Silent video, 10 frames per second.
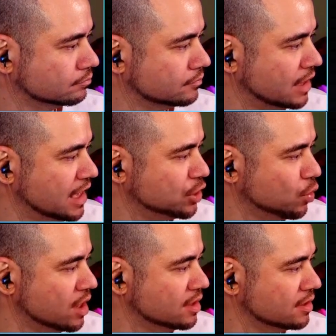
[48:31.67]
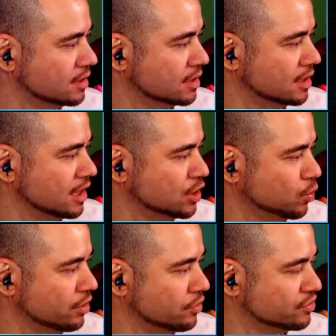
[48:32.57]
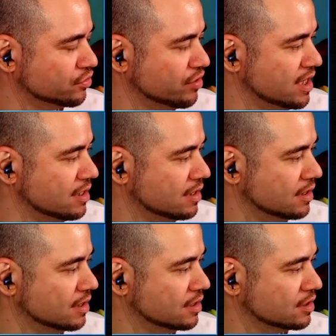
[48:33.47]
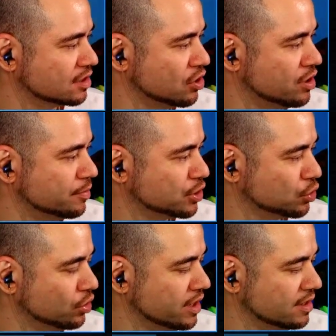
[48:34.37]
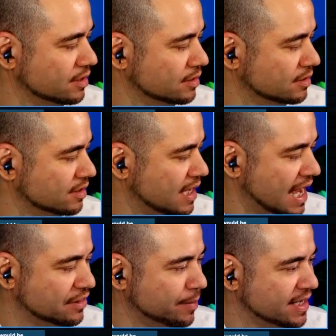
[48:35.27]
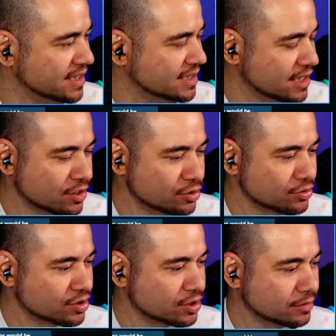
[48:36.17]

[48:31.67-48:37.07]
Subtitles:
Each one of those three, slowly but surely, add the paint details.